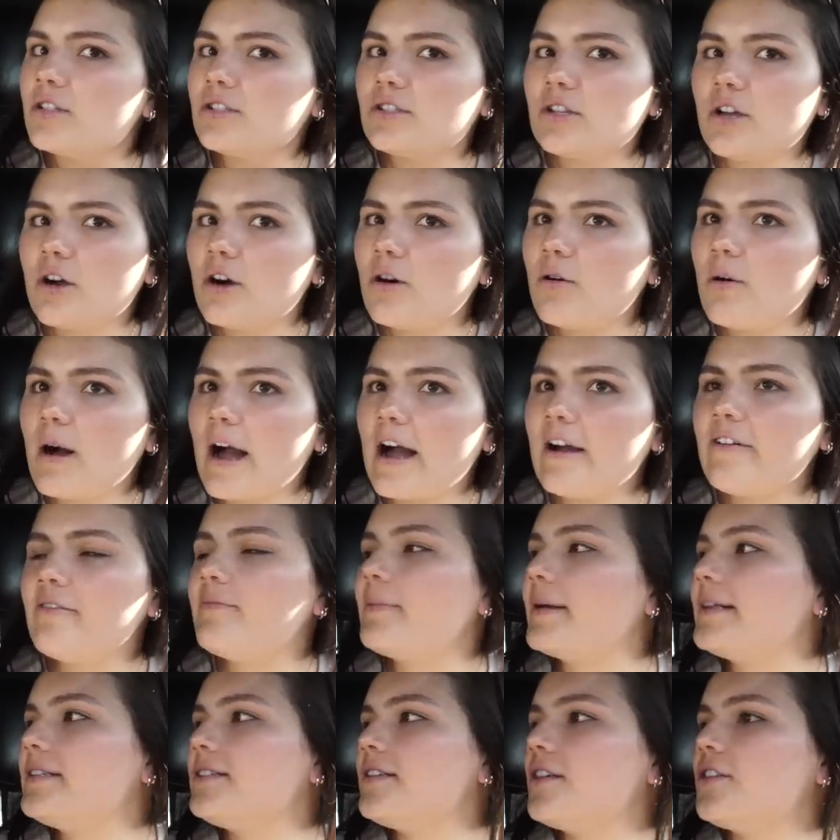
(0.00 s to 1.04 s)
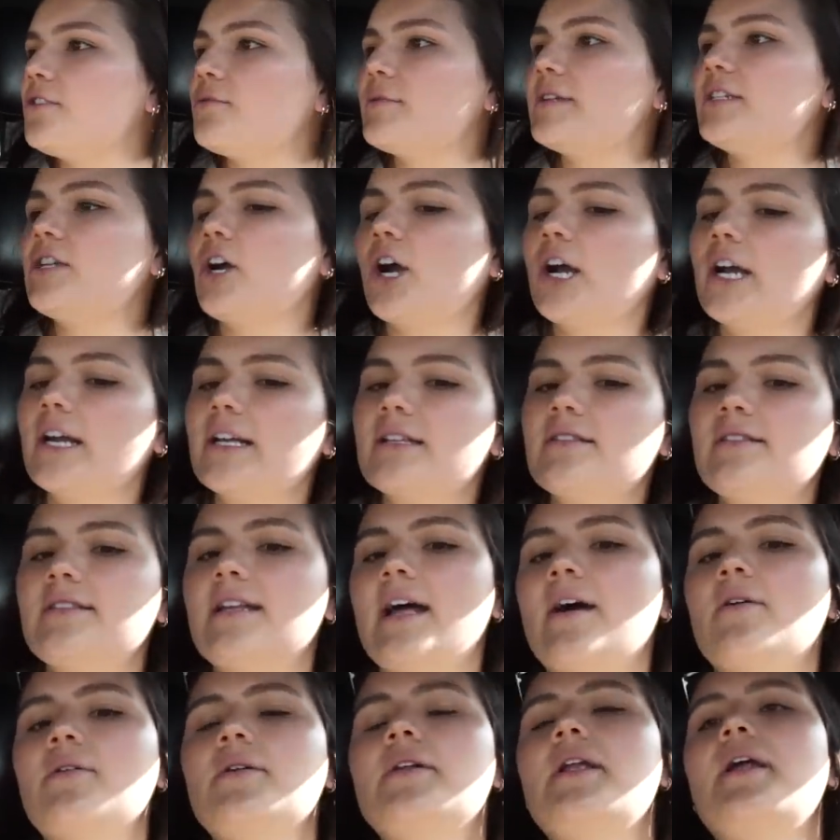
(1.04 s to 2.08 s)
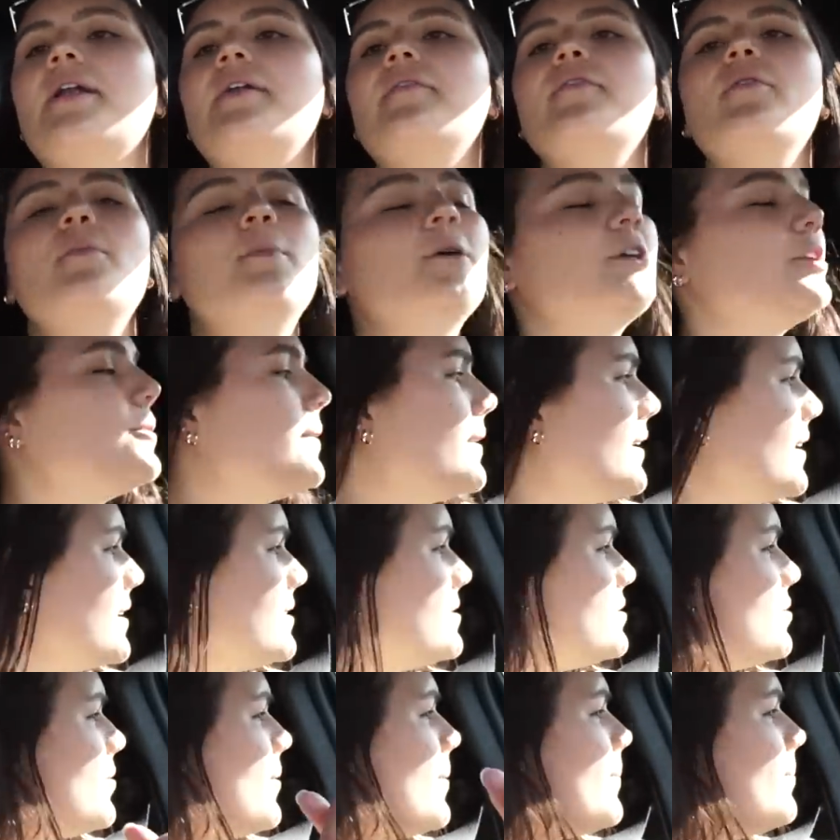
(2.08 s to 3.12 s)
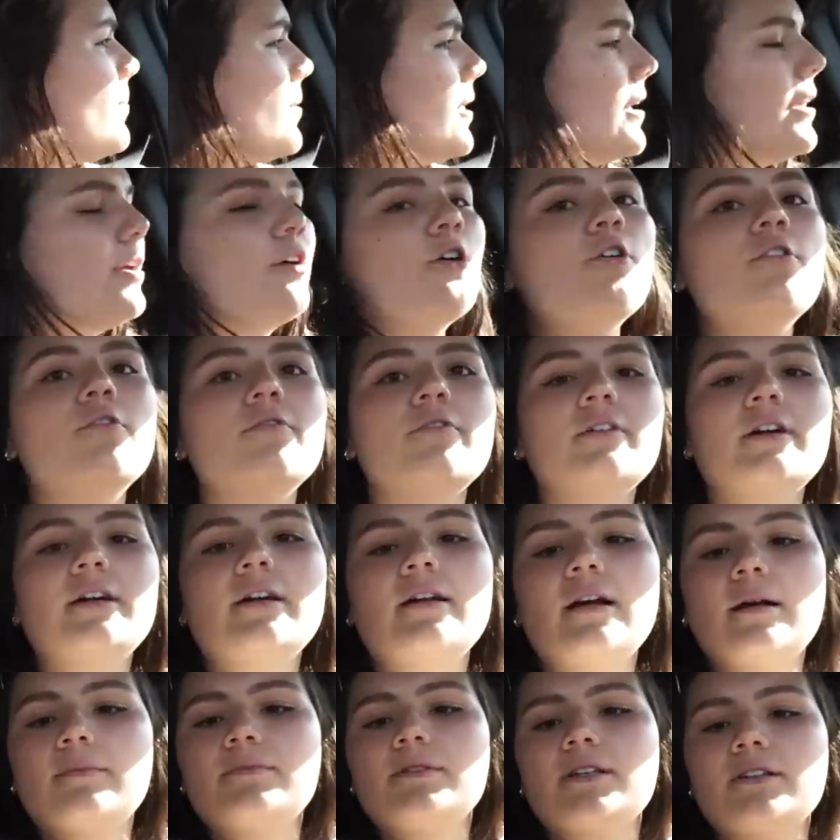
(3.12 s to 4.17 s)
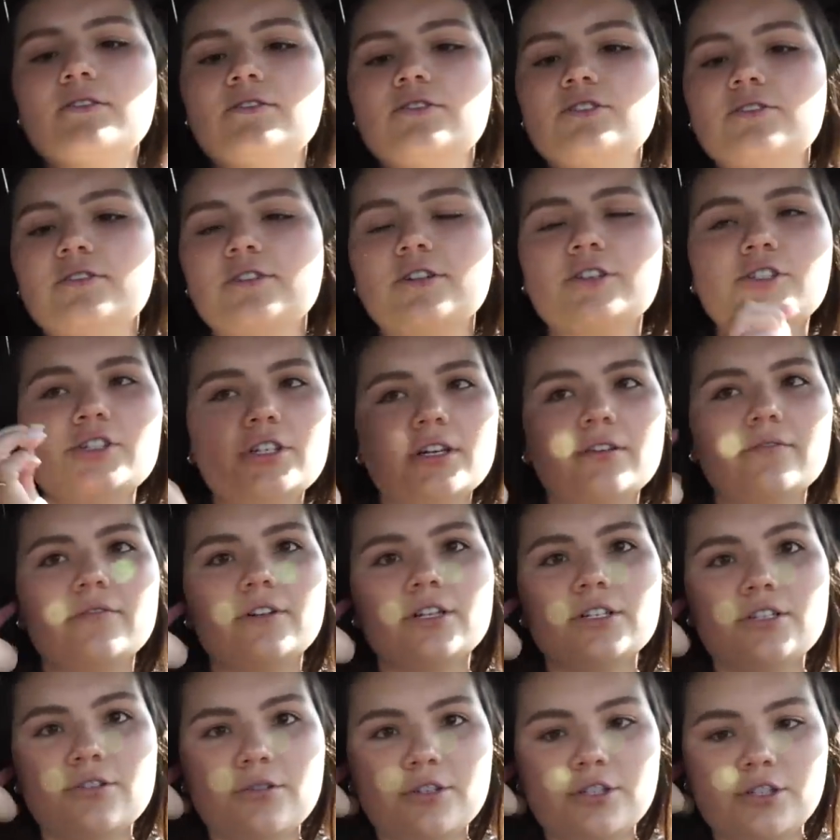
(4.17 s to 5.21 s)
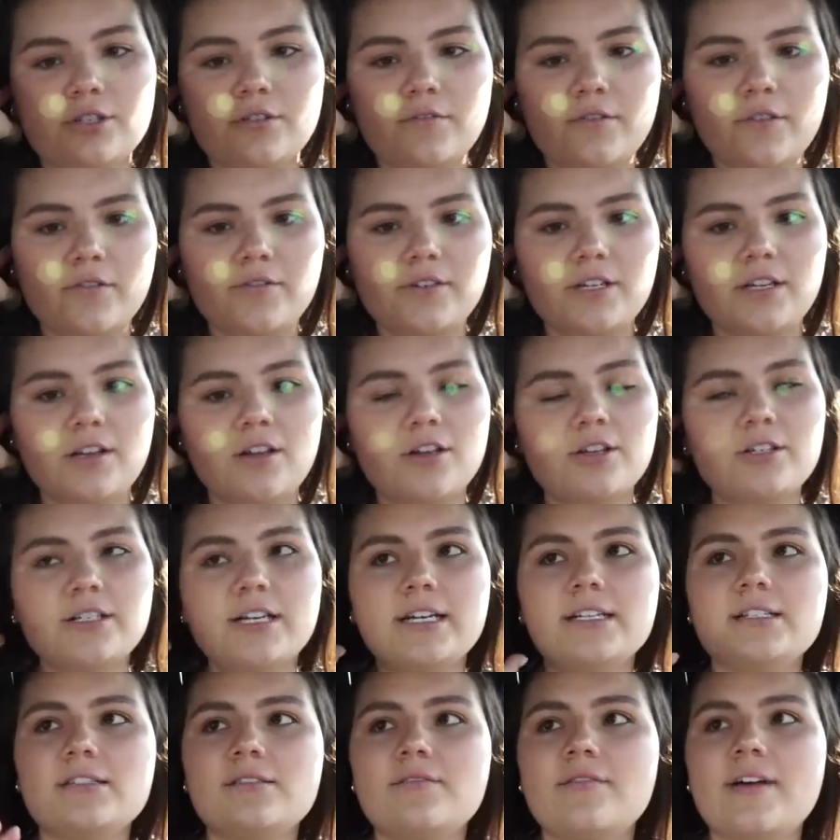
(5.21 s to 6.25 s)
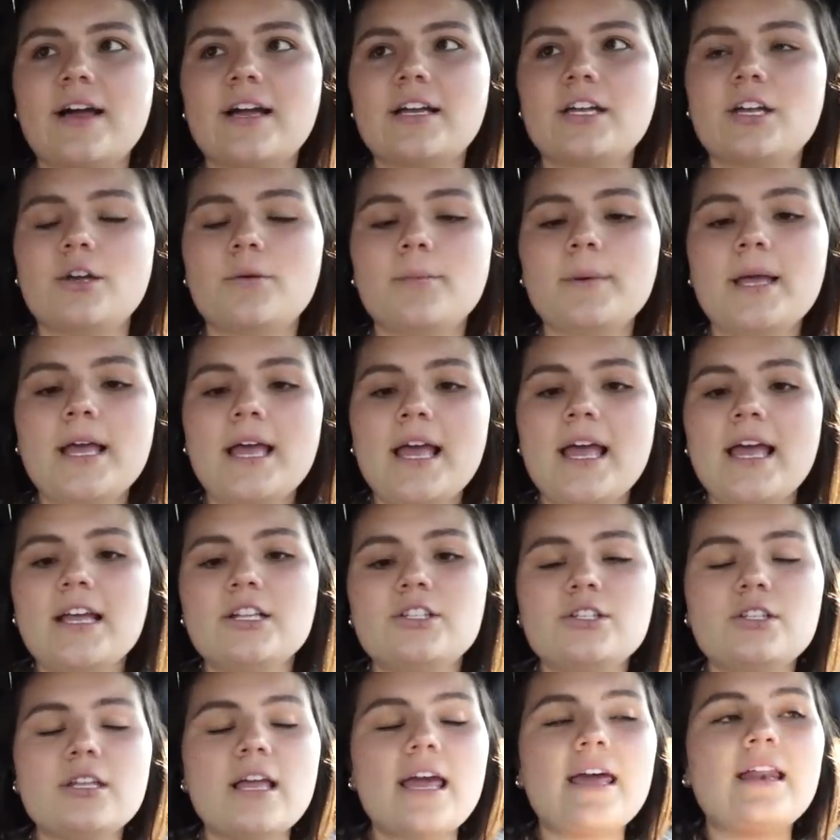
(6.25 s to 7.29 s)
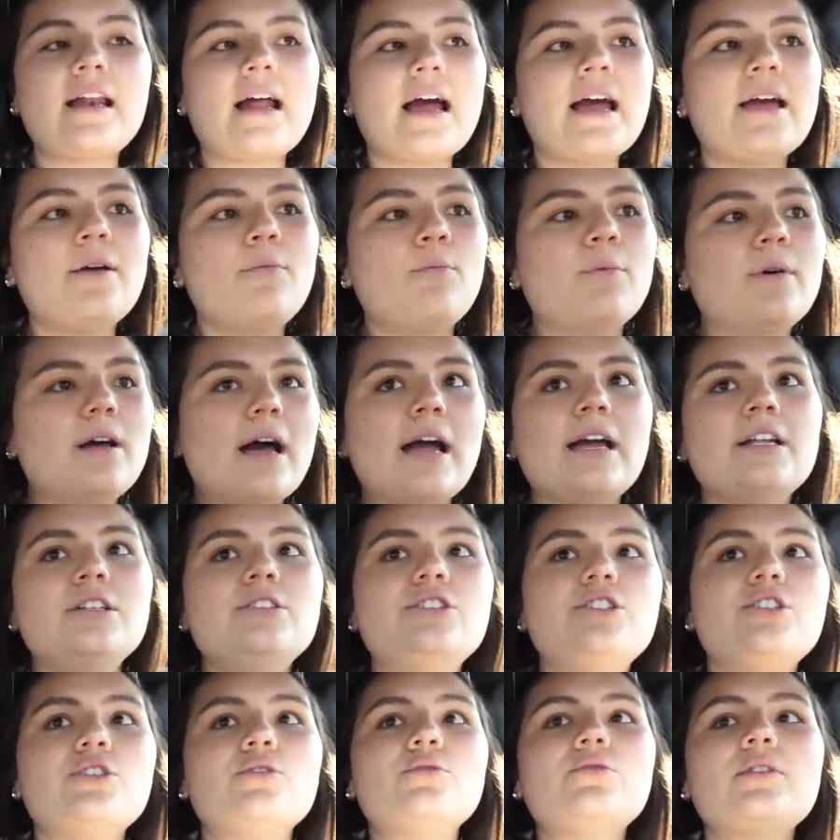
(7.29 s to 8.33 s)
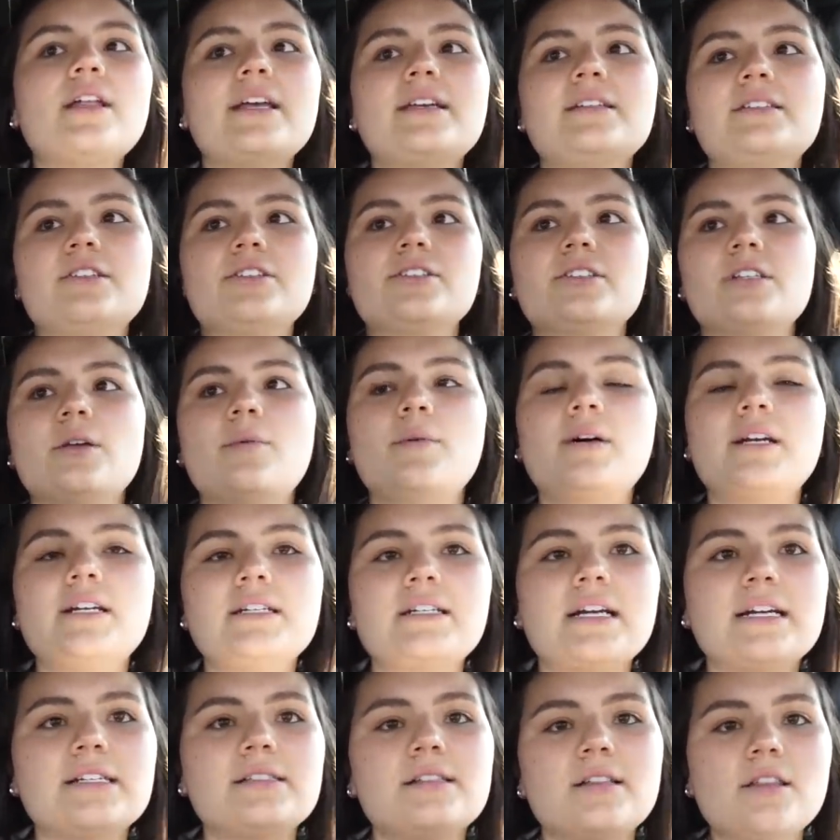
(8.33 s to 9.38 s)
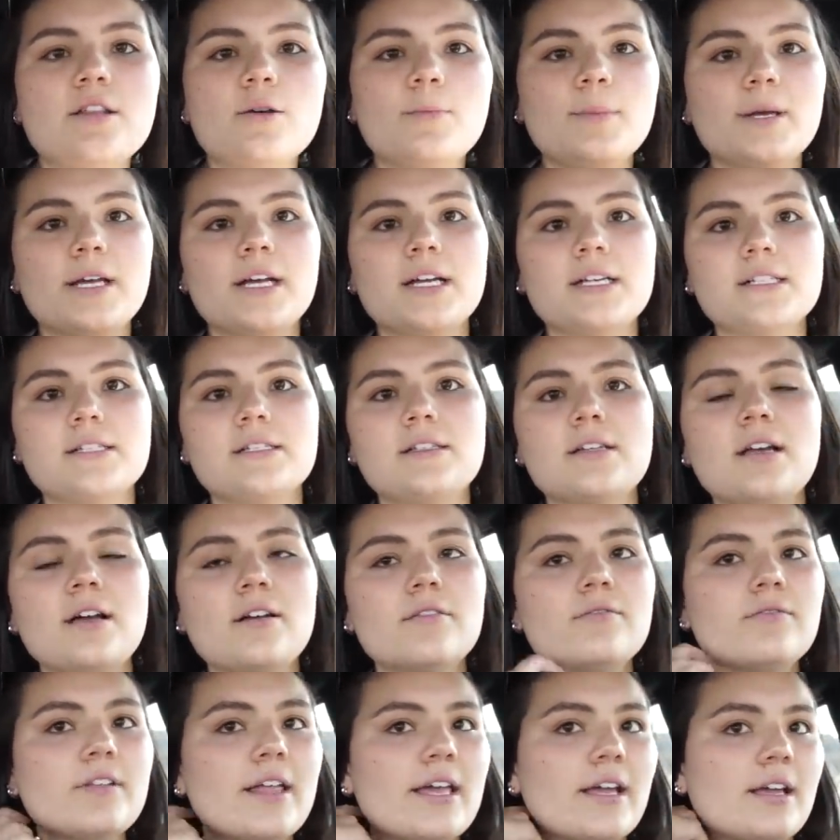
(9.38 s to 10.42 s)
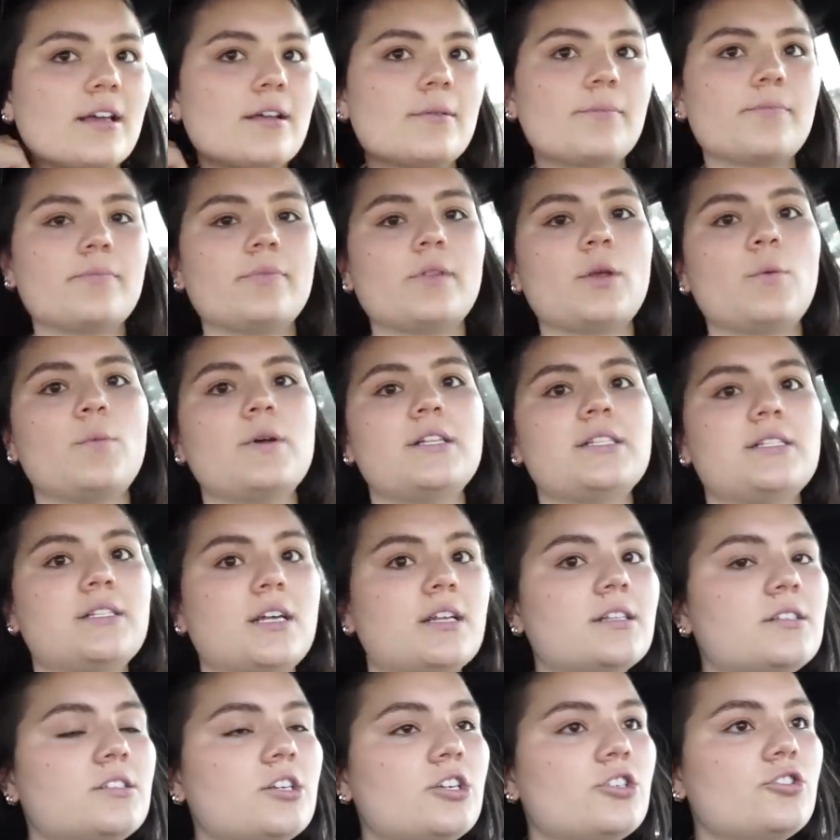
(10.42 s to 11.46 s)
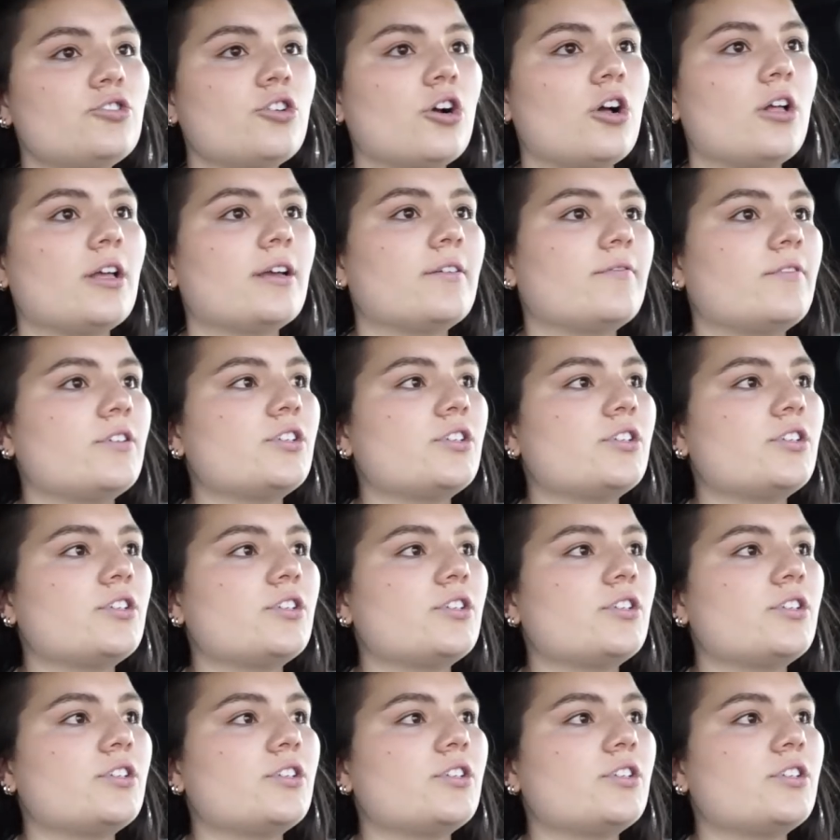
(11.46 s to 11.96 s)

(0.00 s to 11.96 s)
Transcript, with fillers: So I've been to three Targets now and none of them are doing it. So I'm like over it. I'm done searching for a $250 Dyson vacuum. And I, I do like seriously want a Dyson though because of like when Sutton starts crawling.